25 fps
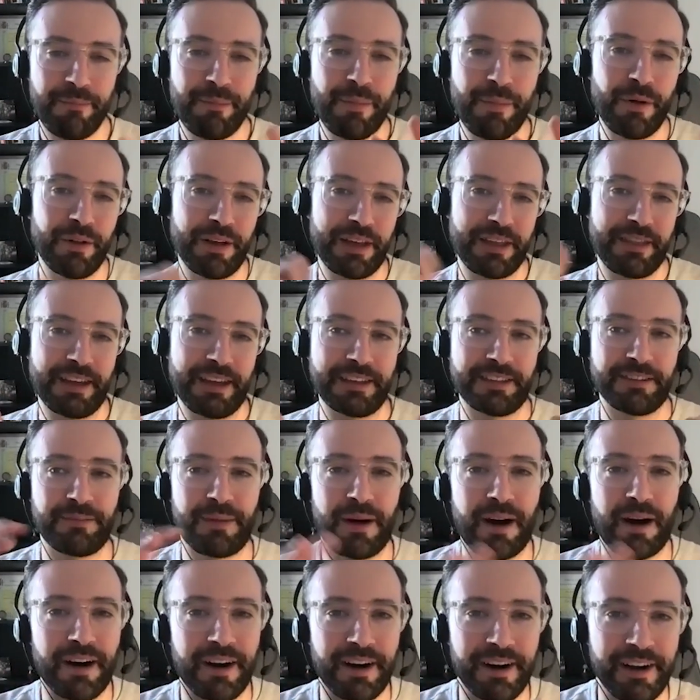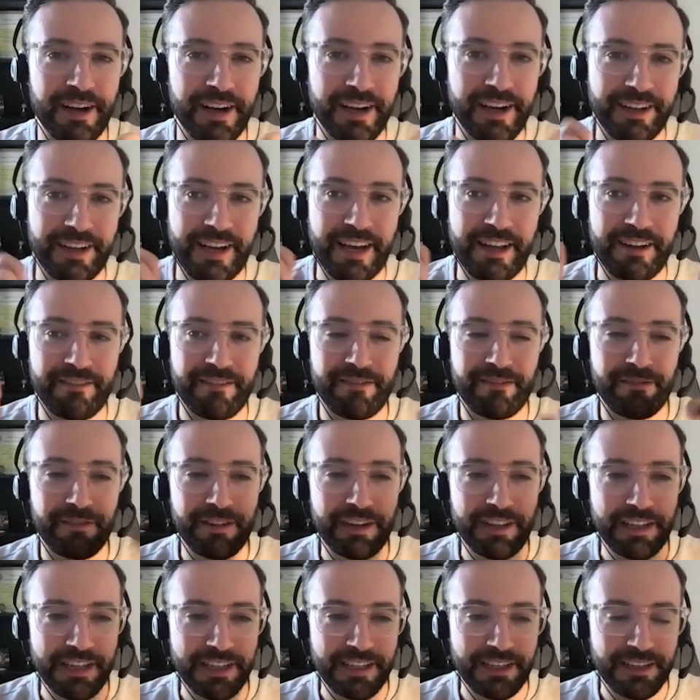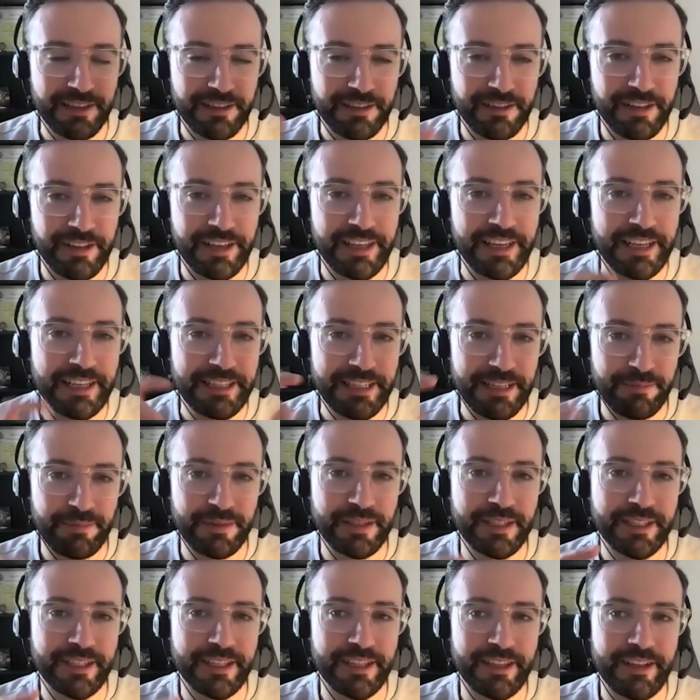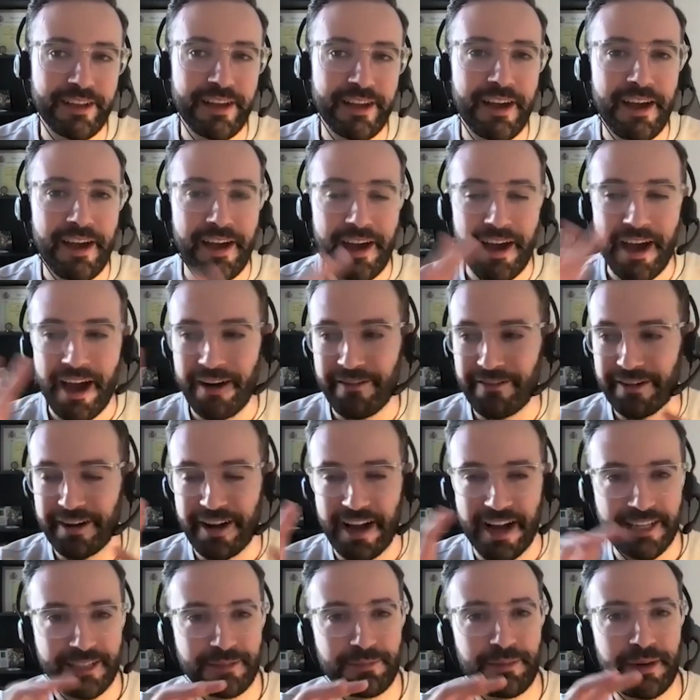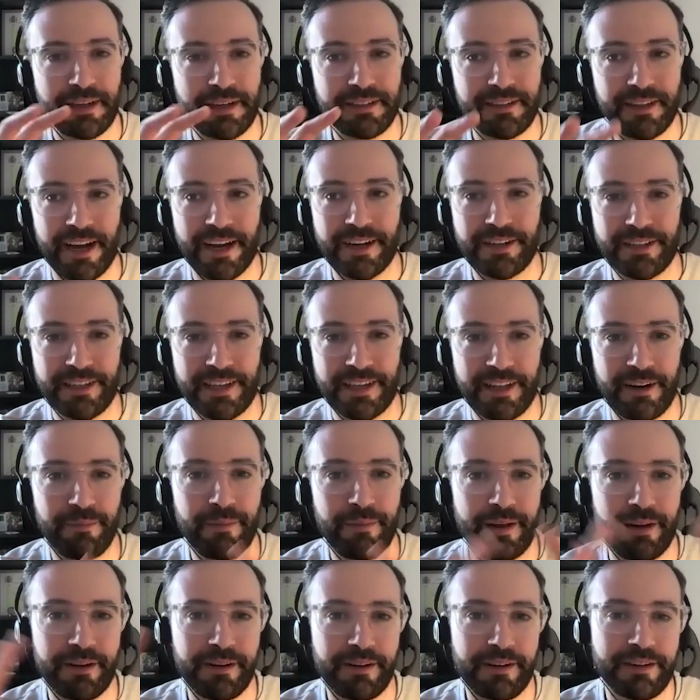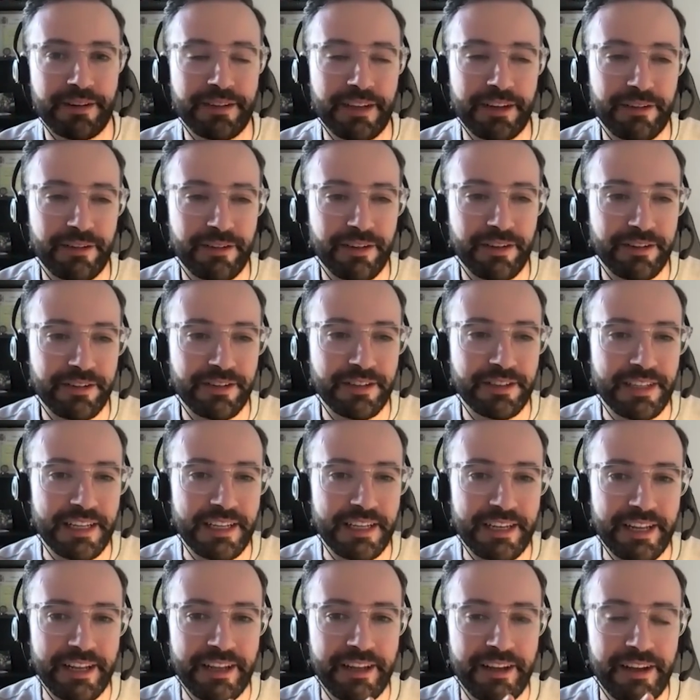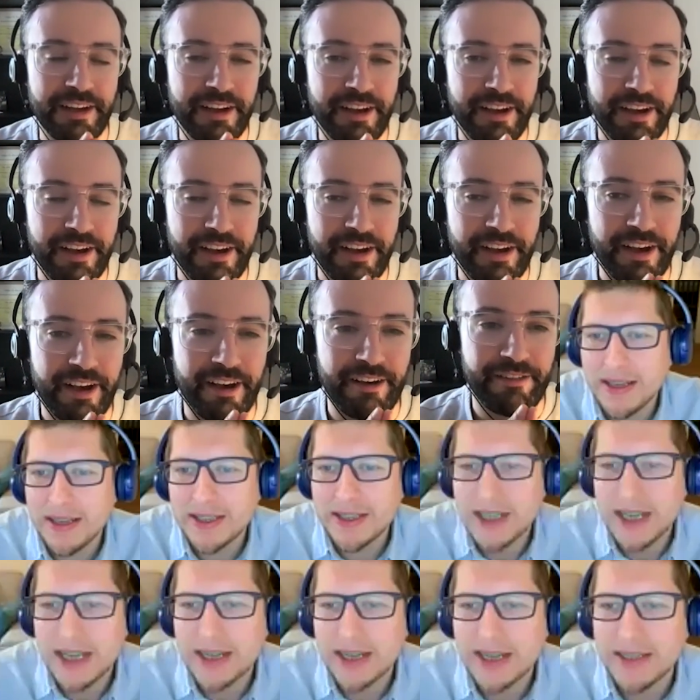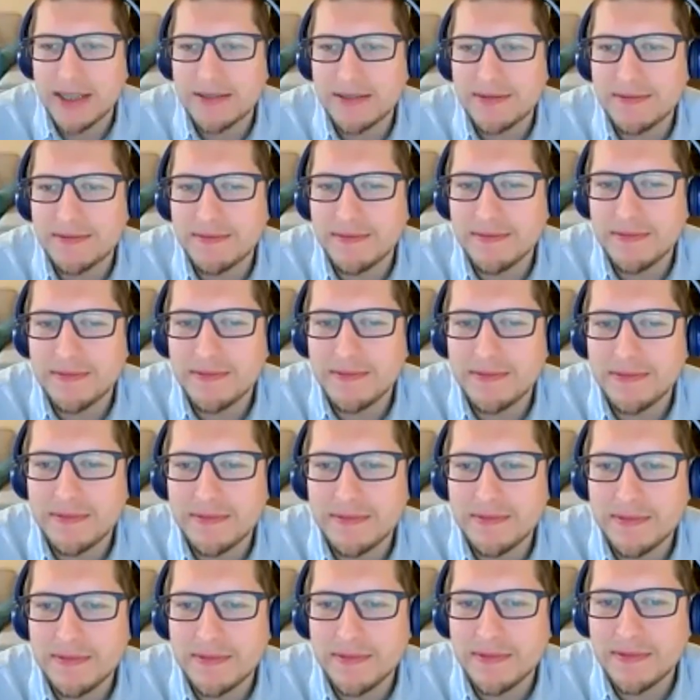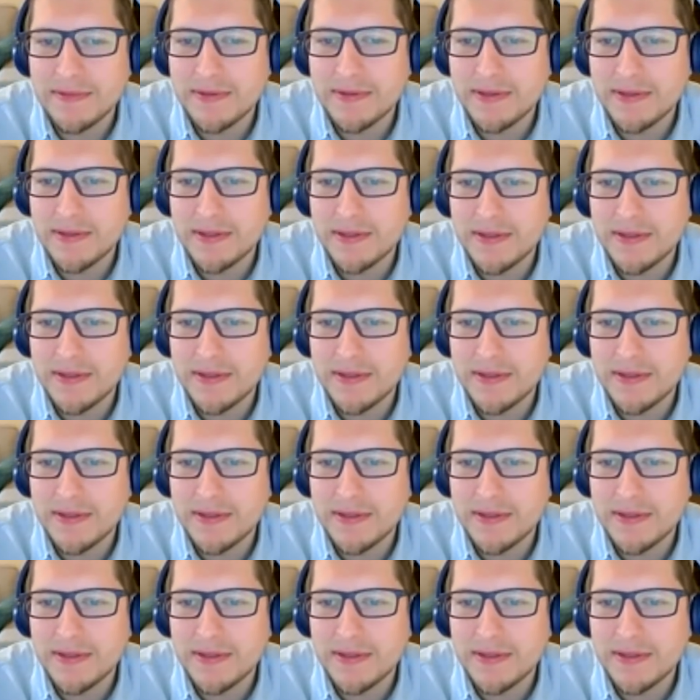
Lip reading: pulling things apart and kind of really looking deep into every aspect to actually get a better general understanding of who you want to target.